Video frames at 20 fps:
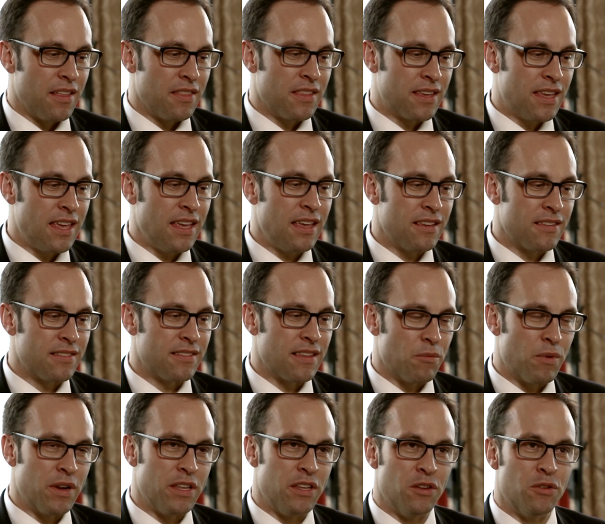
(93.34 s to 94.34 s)
The key is
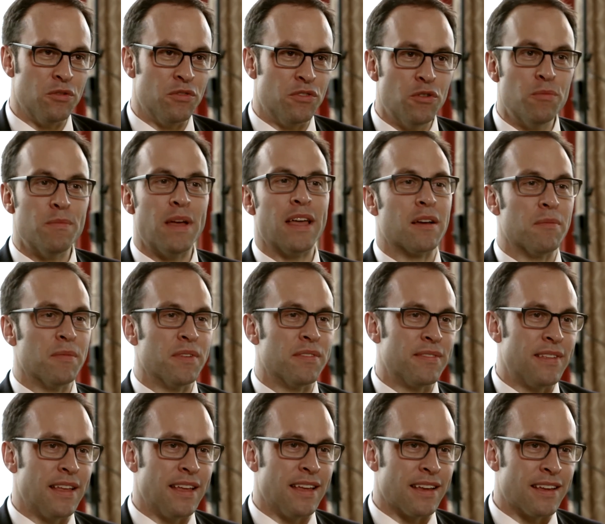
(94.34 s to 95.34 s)
that when you do make a
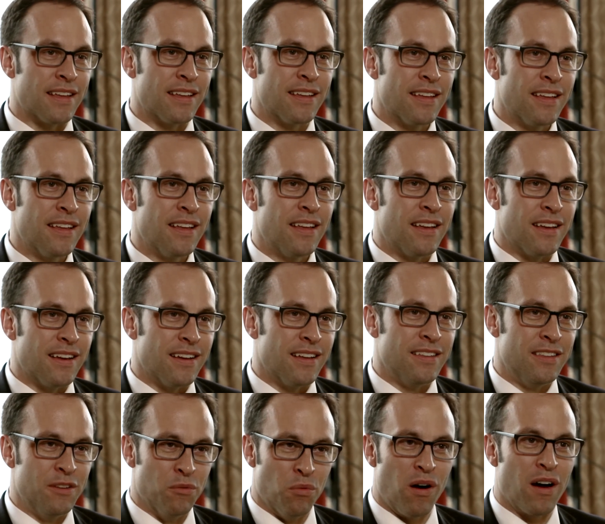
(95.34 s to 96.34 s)
mistake,
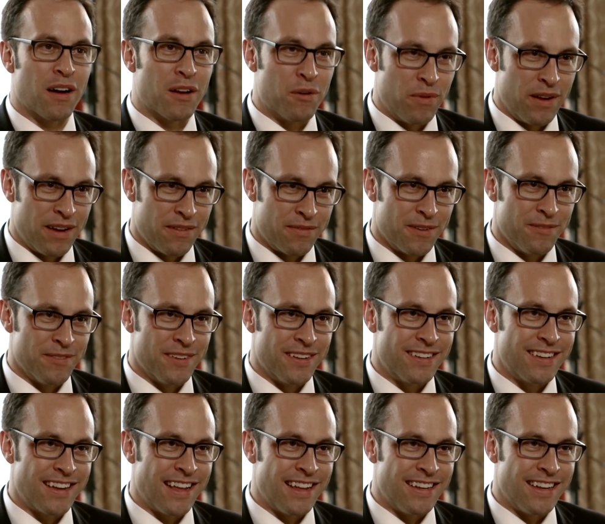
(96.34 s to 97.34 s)
you walk away from
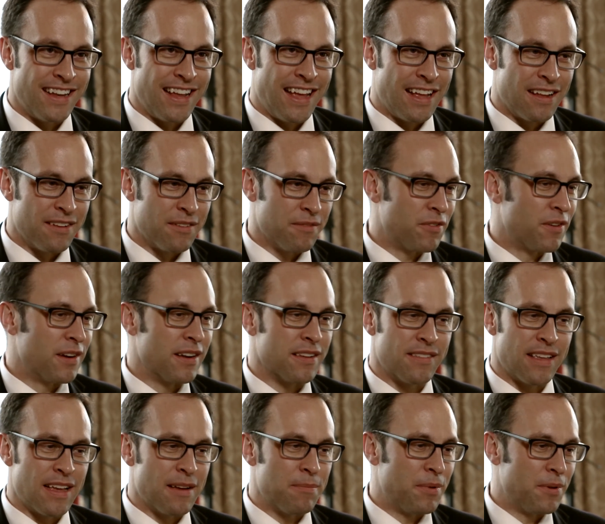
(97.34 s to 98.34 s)
it. And for an
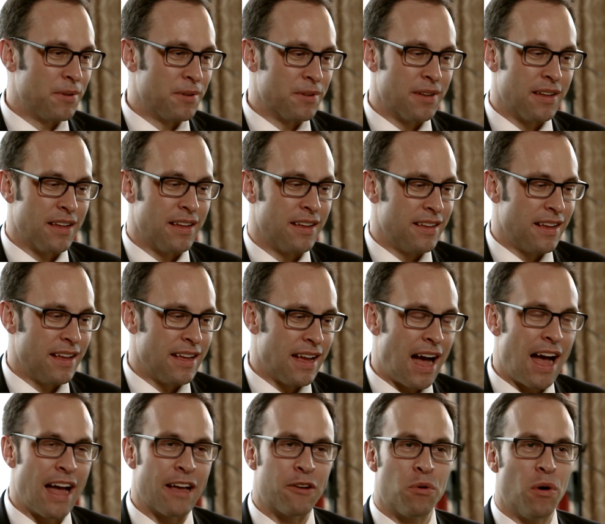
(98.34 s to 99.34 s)
example, a
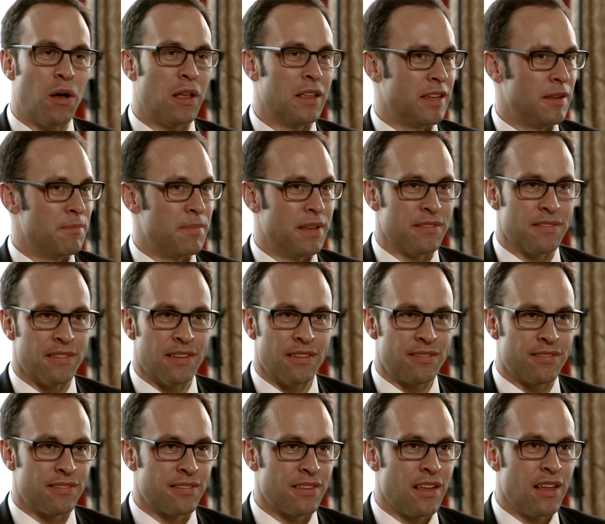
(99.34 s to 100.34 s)
high quality
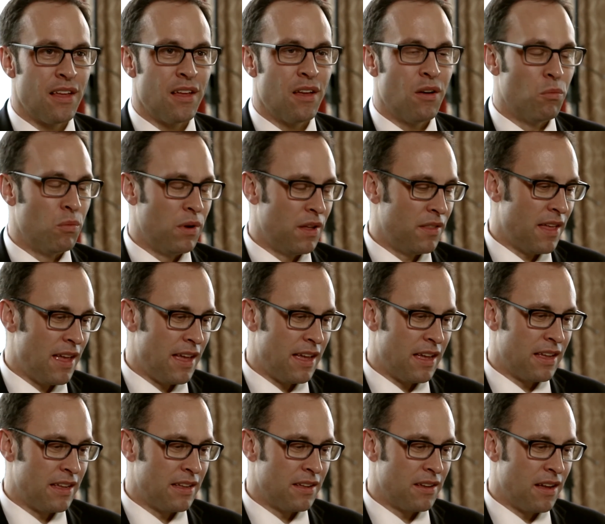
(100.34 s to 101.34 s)
business with
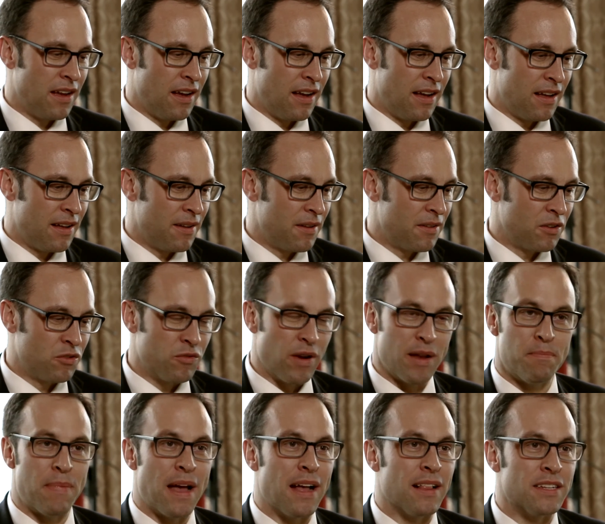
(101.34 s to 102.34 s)
a
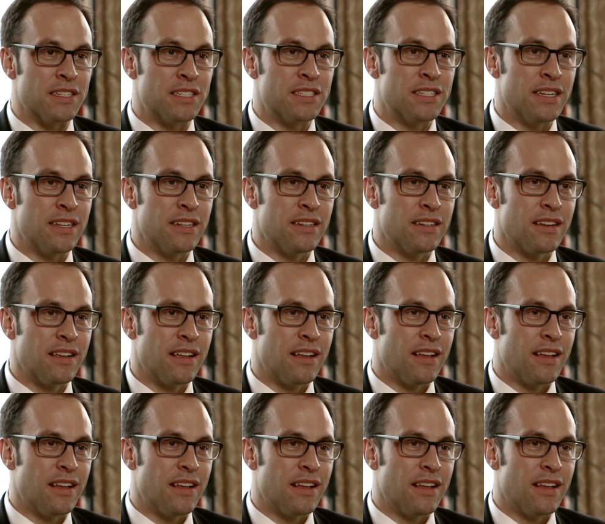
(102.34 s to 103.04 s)
great balance sheet,